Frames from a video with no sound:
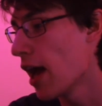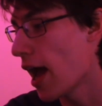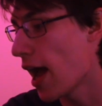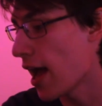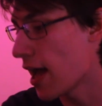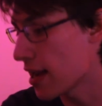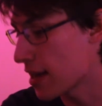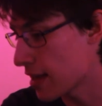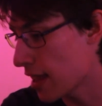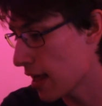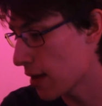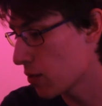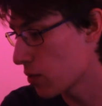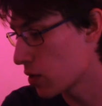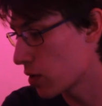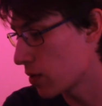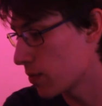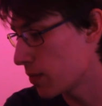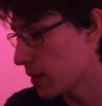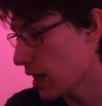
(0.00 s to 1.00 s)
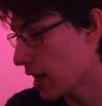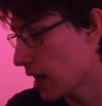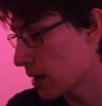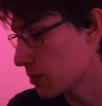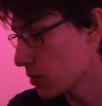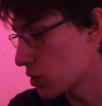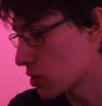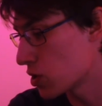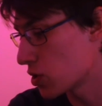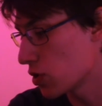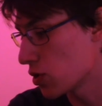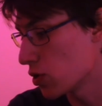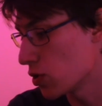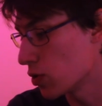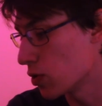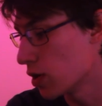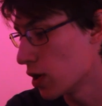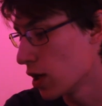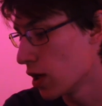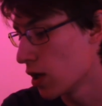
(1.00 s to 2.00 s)
and they would be able
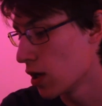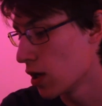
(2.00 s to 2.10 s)
to